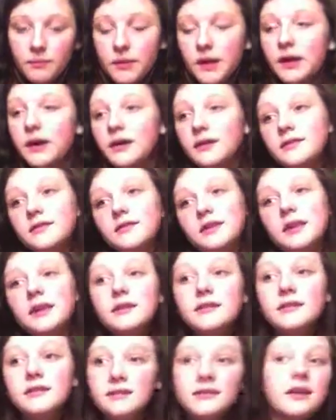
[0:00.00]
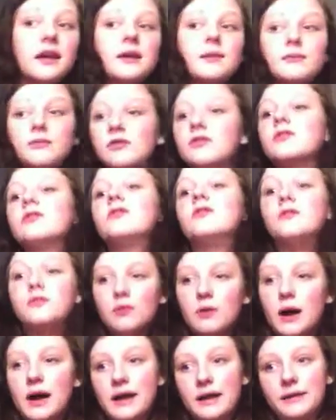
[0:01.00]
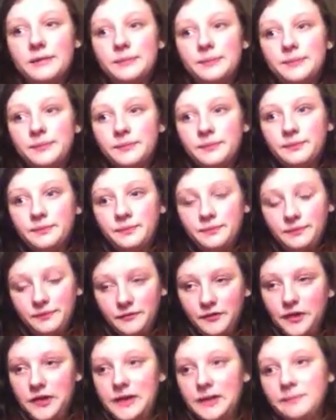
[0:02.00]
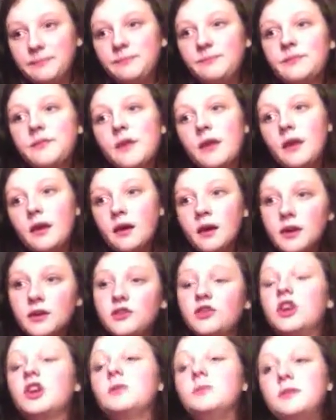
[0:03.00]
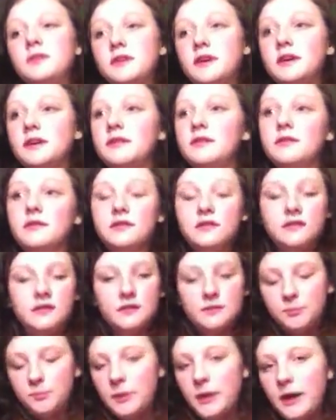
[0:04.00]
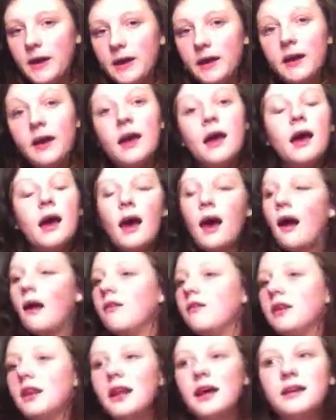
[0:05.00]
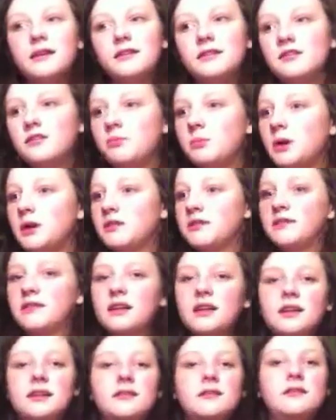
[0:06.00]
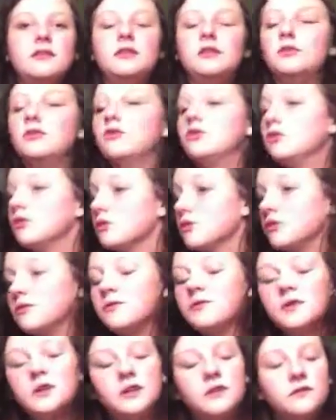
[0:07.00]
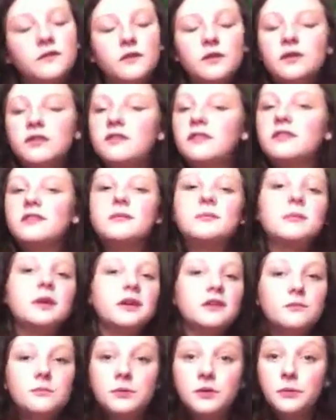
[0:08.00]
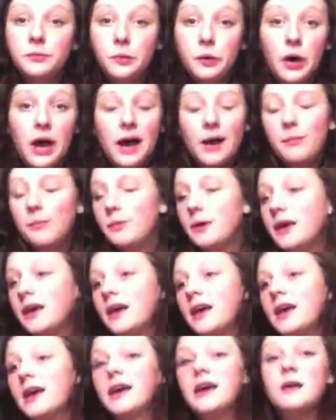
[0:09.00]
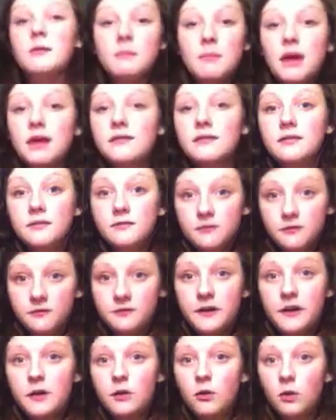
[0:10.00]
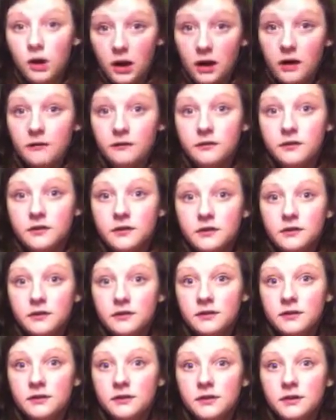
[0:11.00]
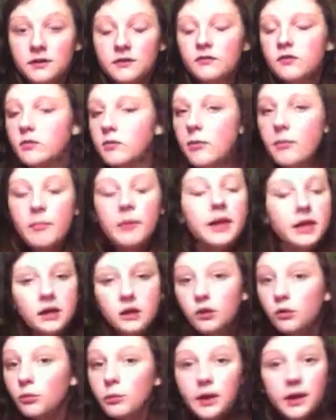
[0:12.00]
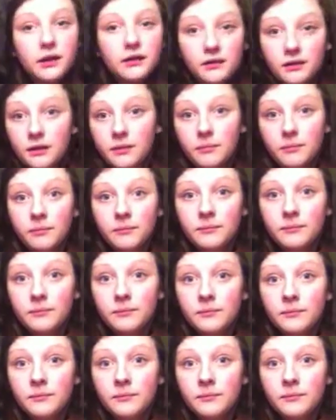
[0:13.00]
Because in the same sort of way, right, Toby Turner is this big, outlandish personality who talks in funny voices, he makes people happy, he makes them feel loved. From the minute you meet them,